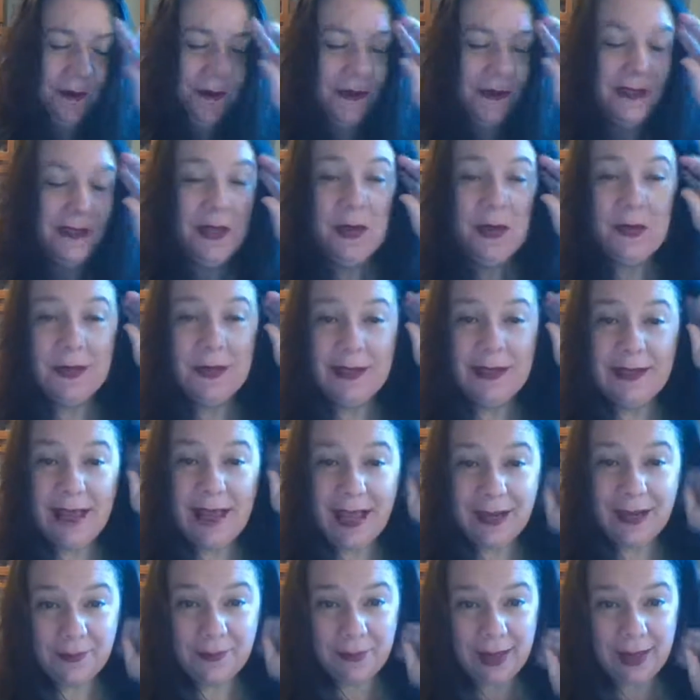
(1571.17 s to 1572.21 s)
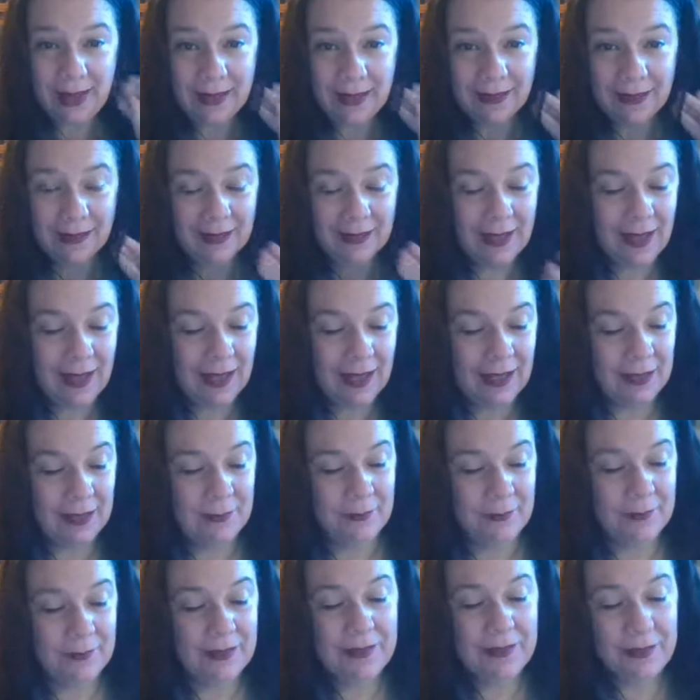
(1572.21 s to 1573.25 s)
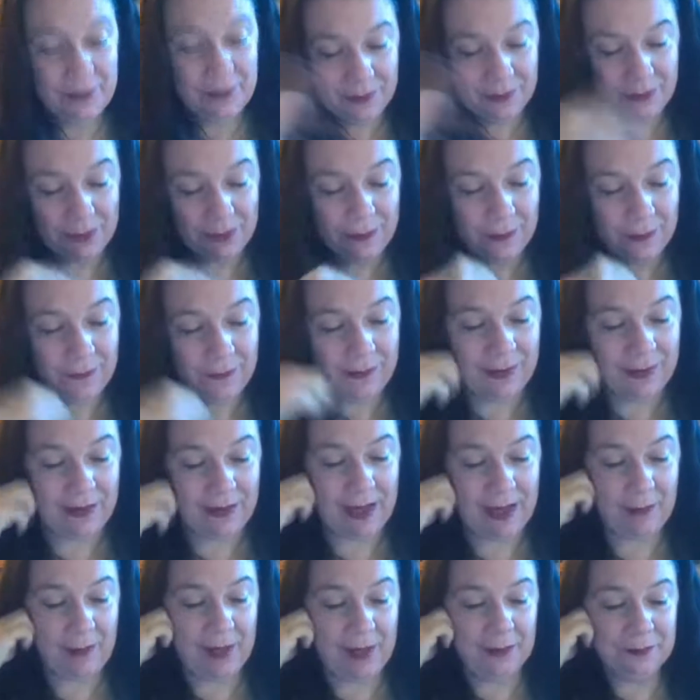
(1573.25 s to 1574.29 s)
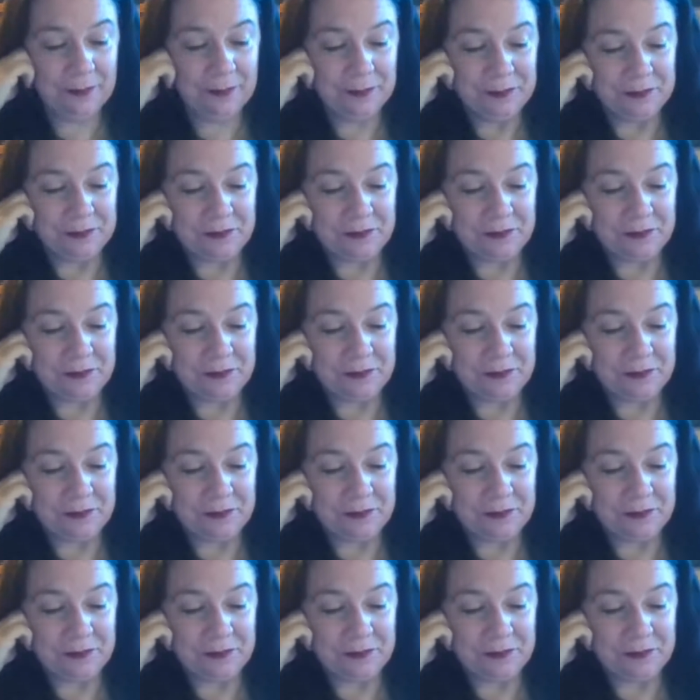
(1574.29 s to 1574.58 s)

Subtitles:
So nutmeg, let's jump over to nutmeg,